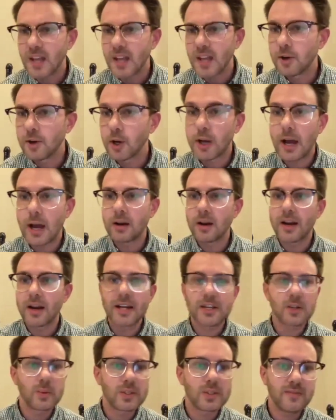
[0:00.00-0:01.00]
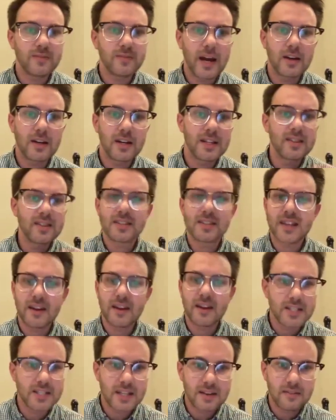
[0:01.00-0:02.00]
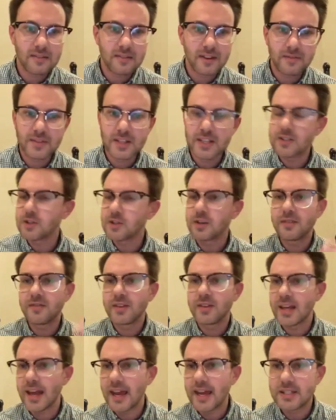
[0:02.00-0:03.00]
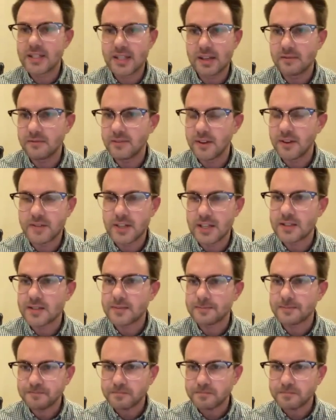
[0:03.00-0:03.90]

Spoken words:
if your congregation was founded in the 1750s or even the 1850s,